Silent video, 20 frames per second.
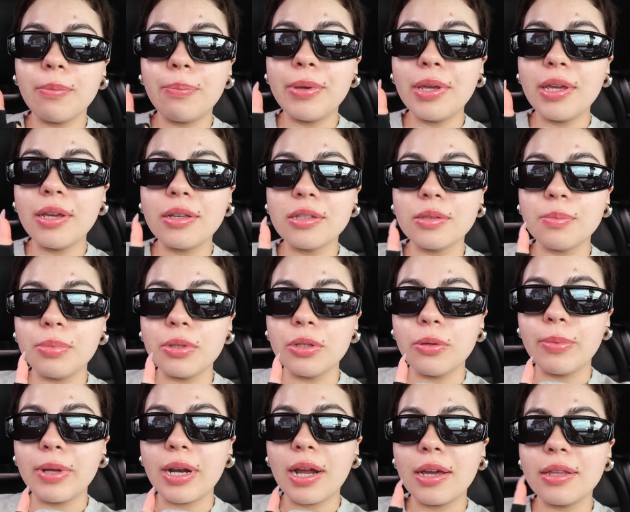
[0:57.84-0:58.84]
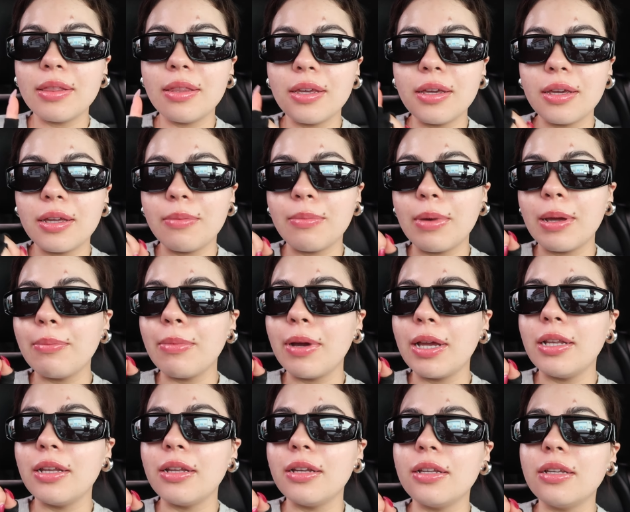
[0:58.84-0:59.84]
of pink is blue, but I think in my
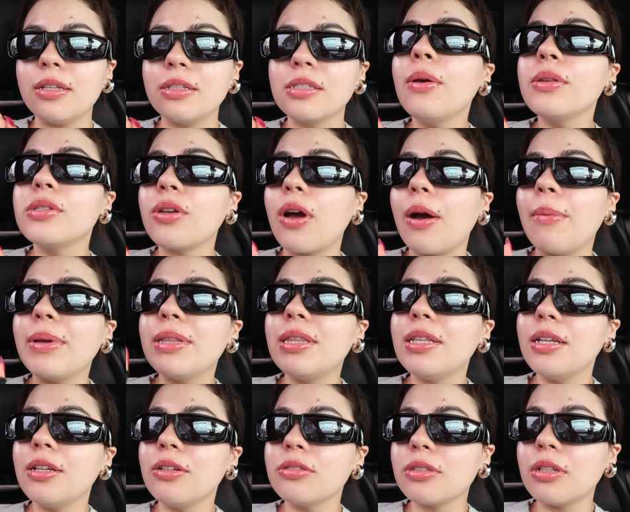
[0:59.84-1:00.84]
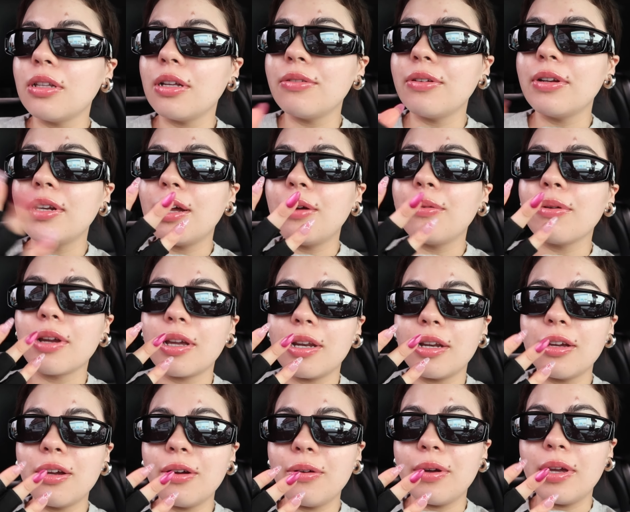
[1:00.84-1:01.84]
mind it is. So I'm at the nail salon right now. We're going
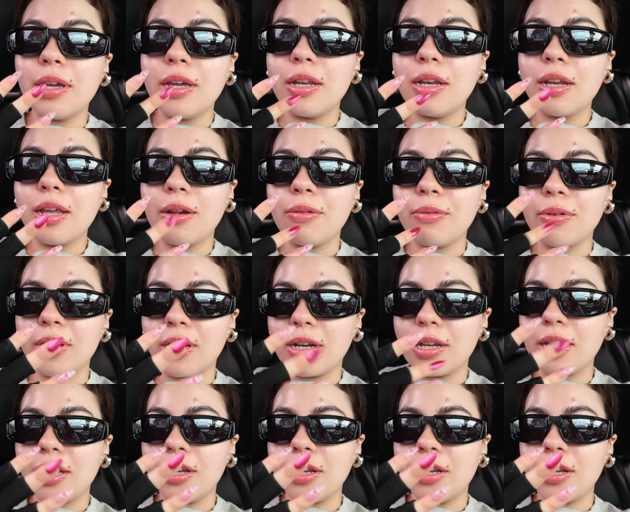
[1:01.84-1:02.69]
to go in and we're going to